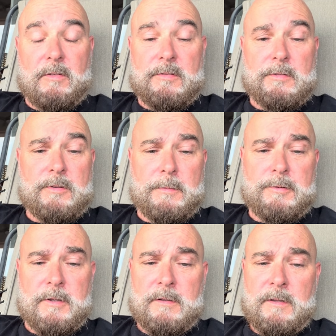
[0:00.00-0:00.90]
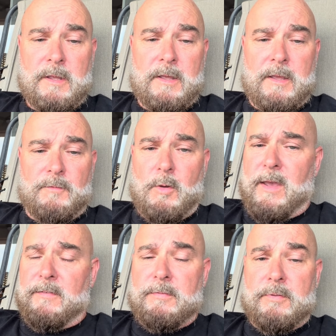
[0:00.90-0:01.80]
subscription. If you
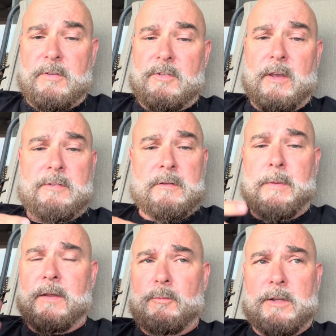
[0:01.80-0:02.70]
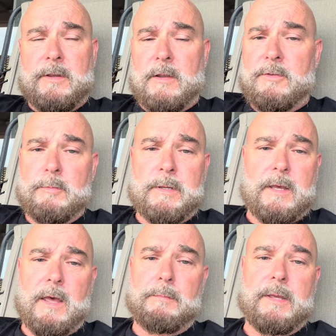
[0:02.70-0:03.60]
have some suggestions, man, reach out to me.
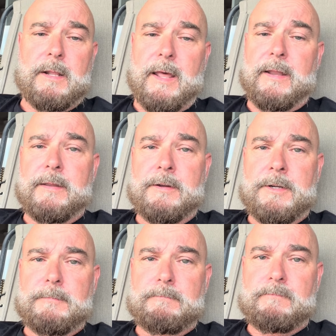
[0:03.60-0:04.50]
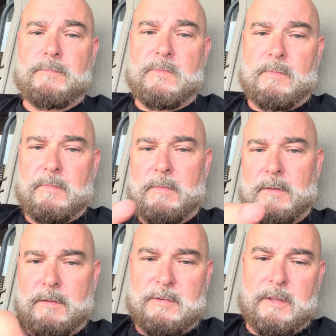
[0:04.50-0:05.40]
I'll be glad to hear it.
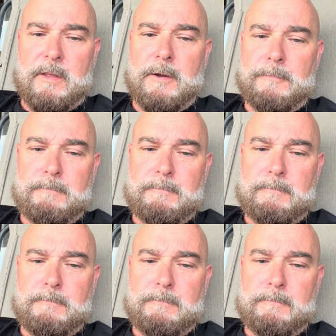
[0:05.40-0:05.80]
See you there.